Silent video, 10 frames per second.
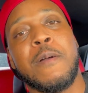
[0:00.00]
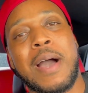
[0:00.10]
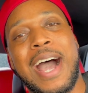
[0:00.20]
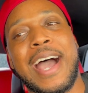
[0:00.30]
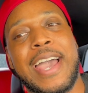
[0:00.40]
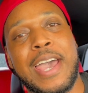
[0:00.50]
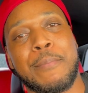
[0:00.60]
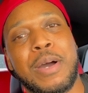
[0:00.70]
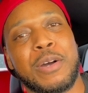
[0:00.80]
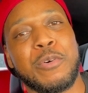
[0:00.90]
I had
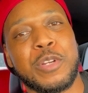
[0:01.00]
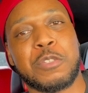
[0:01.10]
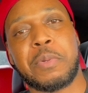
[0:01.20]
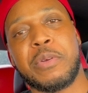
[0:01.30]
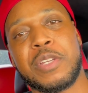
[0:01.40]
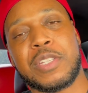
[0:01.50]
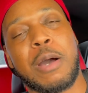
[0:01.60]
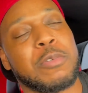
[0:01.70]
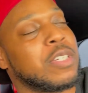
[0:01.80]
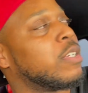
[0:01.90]
my own experience. I
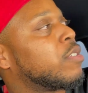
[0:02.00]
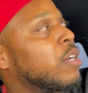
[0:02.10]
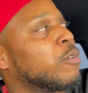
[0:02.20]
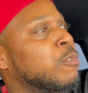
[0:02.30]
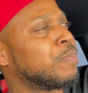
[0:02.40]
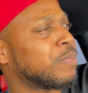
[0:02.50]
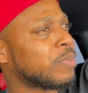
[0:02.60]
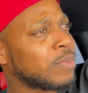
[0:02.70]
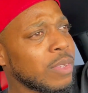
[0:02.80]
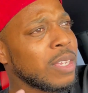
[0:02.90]
was in the tunnel
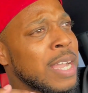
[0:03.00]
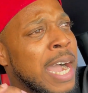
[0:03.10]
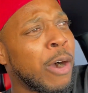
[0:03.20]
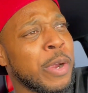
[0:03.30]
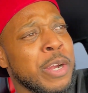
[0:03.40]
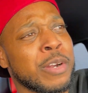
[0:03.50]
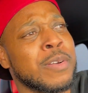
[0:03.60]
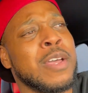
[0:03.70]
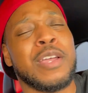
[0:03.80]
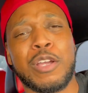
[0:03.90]
out here
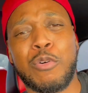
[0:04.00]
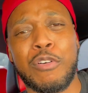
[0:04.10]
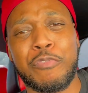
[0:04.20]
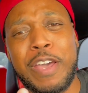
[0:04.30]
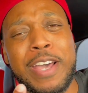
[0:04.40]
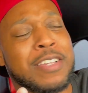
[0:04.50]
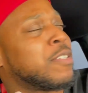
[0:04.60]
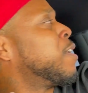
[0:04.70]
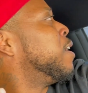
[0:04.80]
going fast.